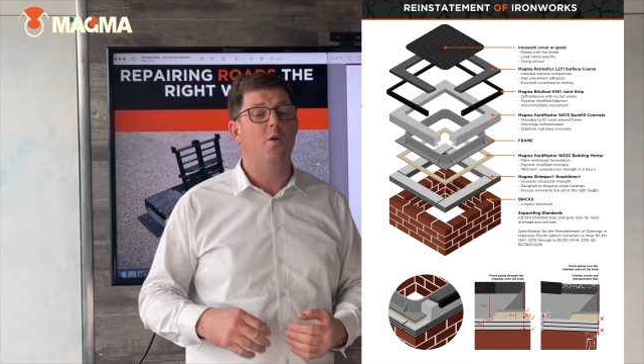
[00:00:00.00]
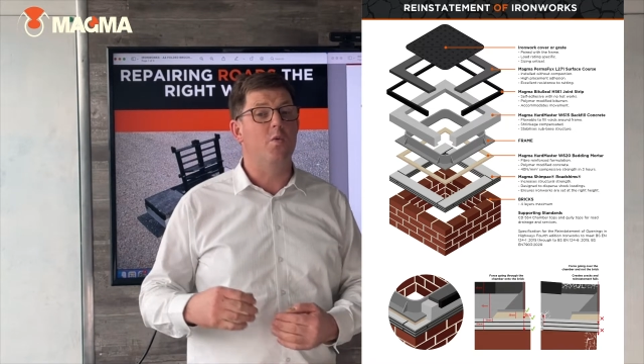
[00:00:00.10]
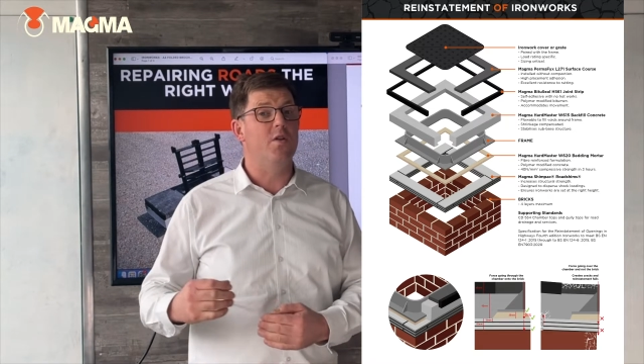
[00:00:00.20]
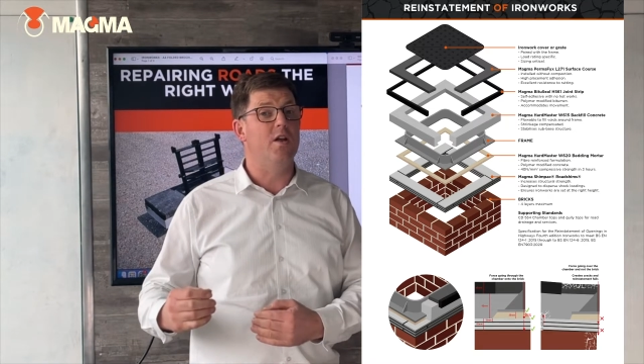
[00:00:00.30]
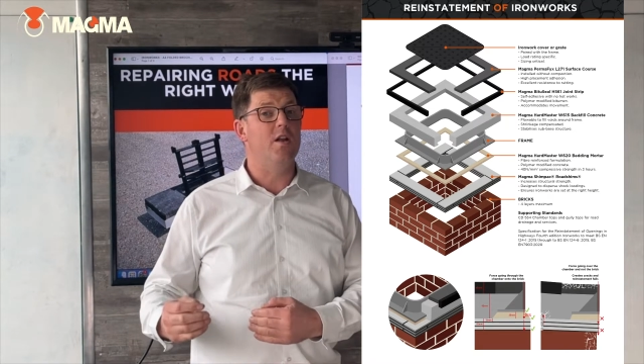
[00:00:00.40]

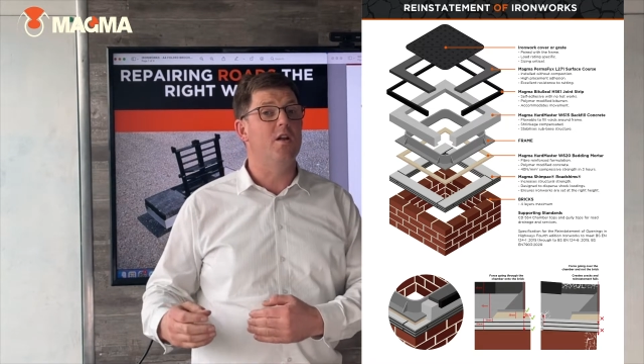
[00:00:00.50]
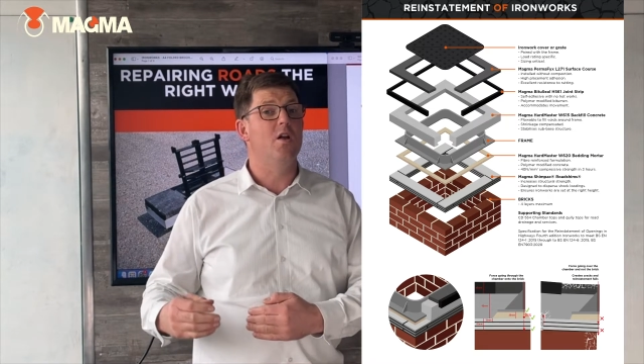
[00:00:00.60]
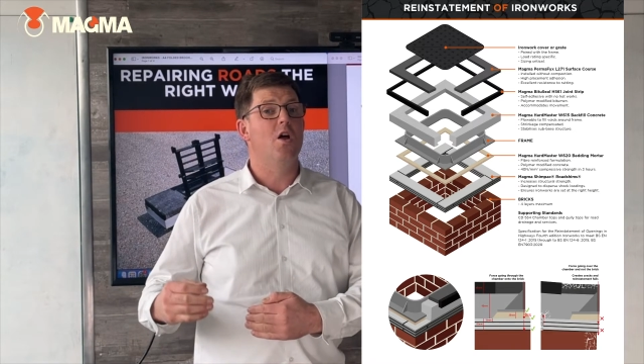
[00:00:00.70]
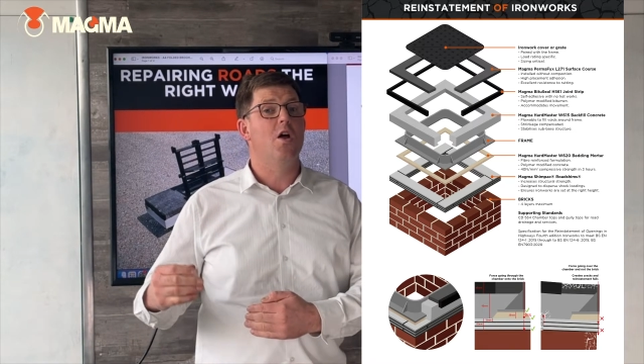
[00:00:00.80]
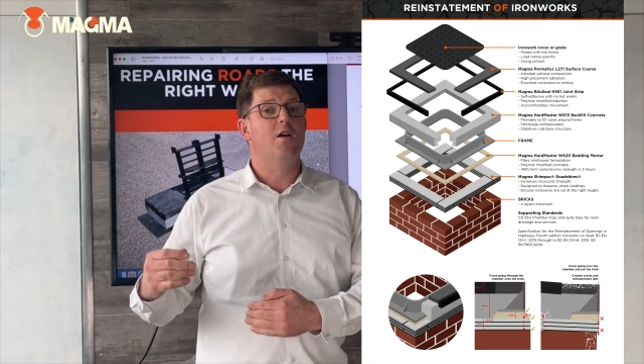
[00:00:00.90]
within
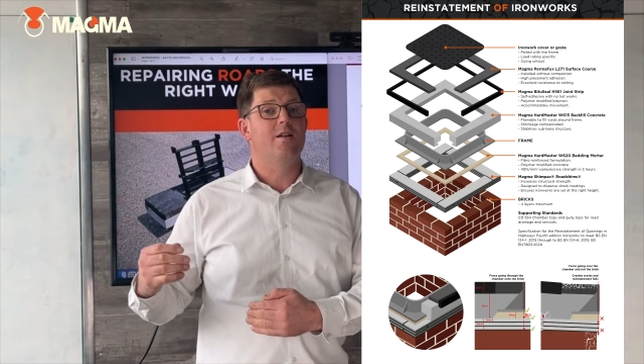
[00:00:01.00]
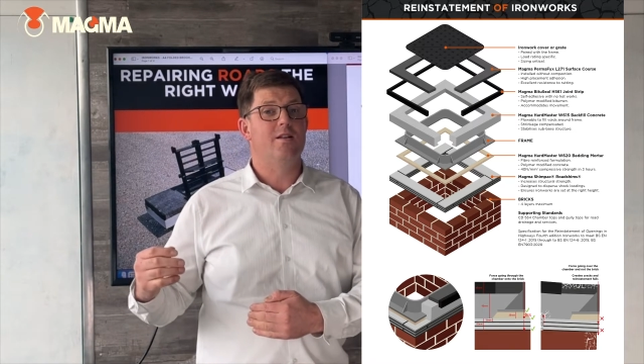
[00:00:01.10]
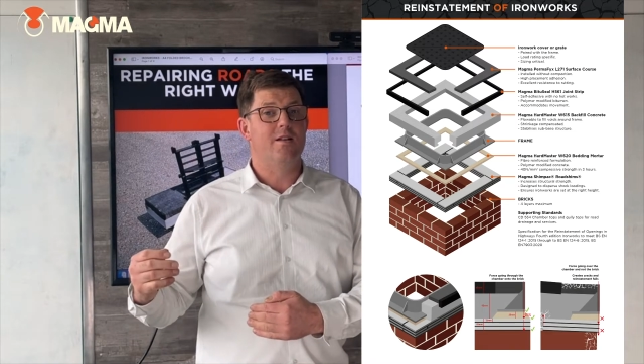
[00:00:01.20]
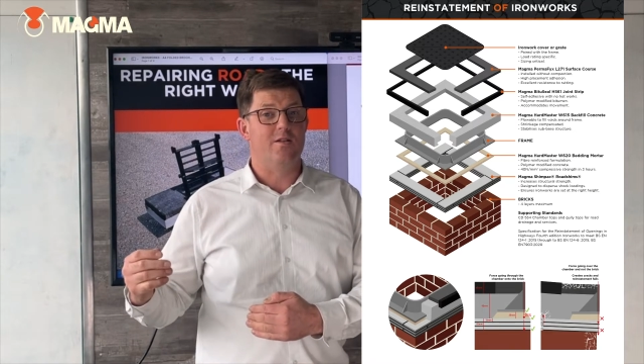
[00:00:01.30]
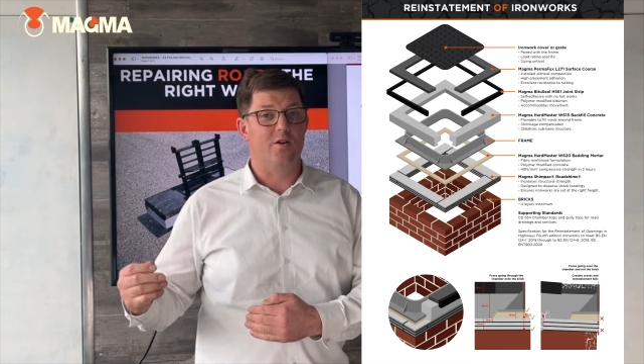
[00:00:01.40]

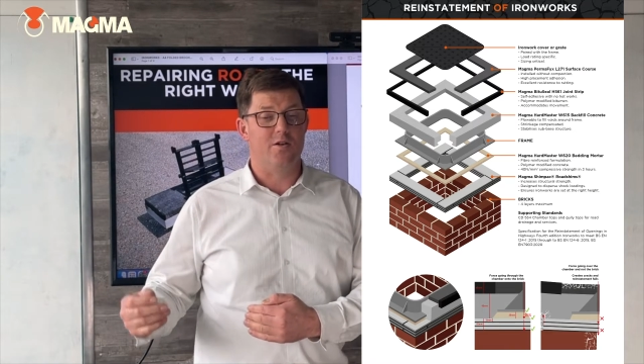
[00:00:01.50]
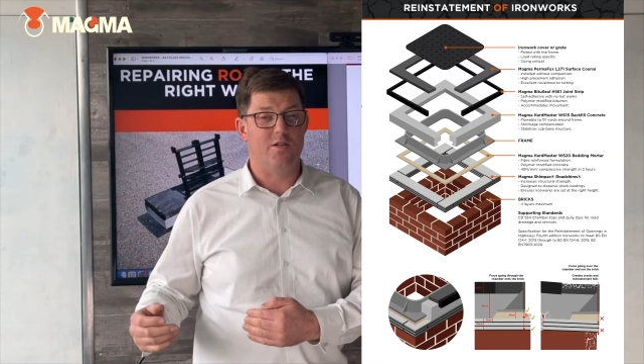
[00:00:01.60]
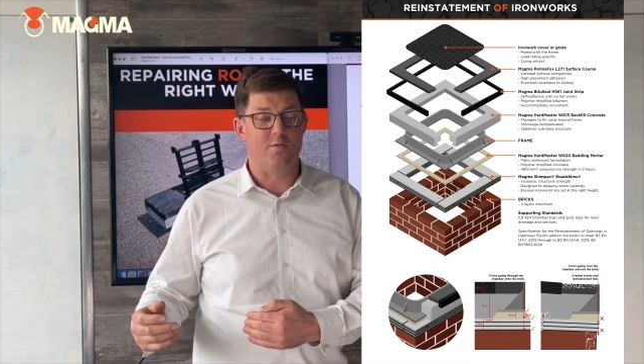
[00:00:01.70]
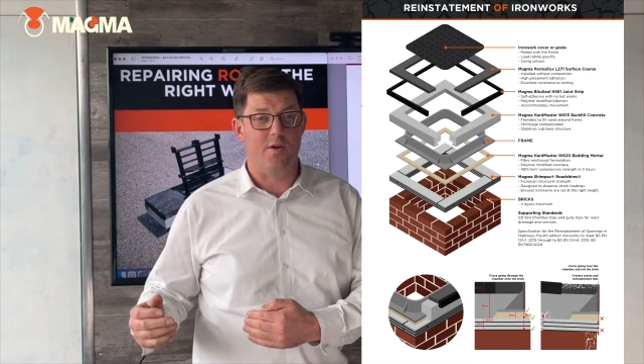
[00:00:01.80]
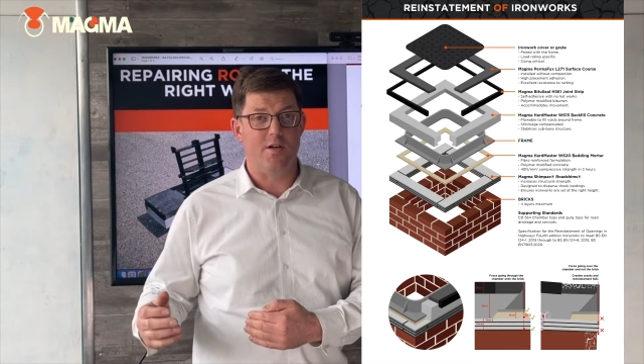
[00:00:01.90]

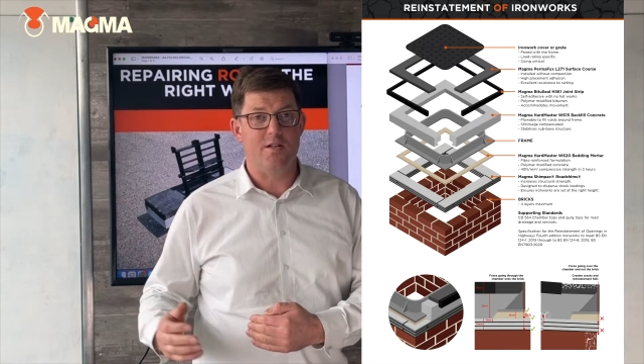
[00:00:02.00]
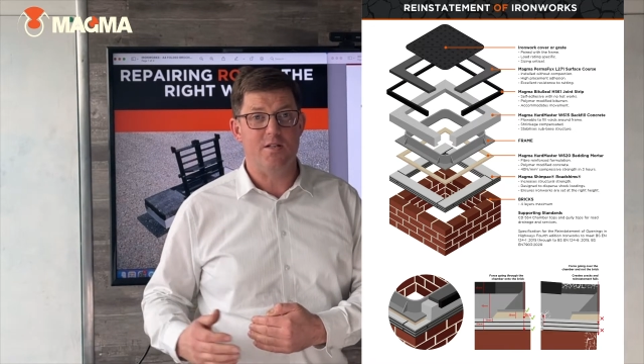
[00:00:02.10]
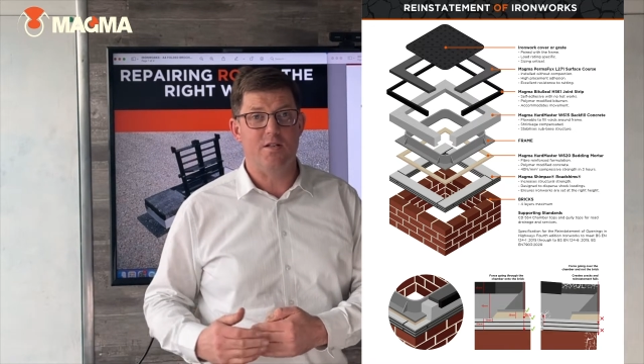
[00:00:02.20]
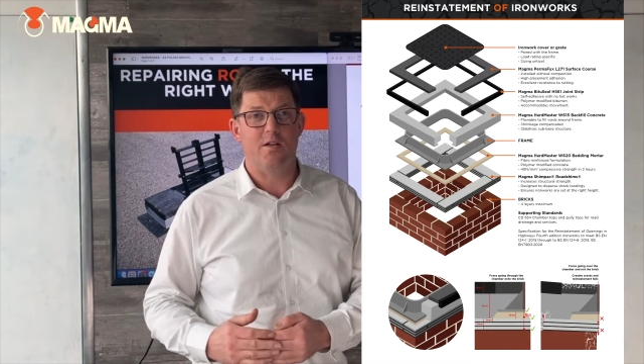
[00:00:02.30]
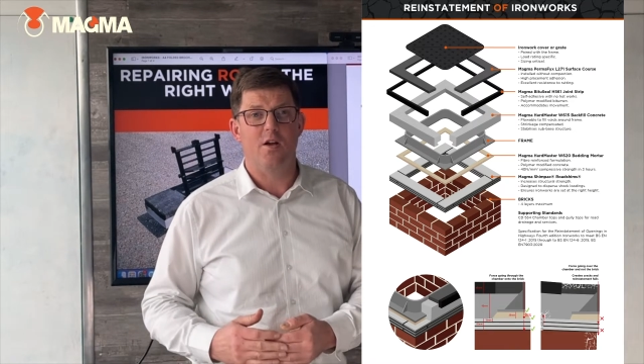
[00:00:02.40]
90
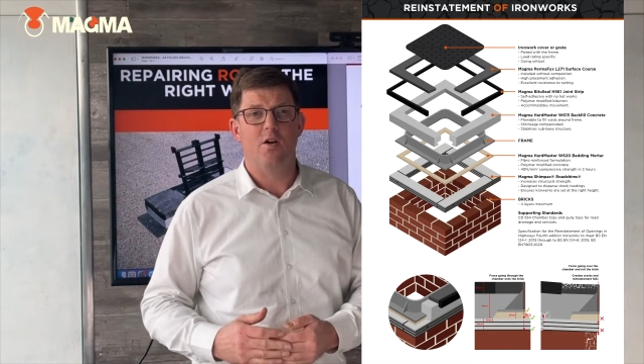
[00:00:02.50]
minutes,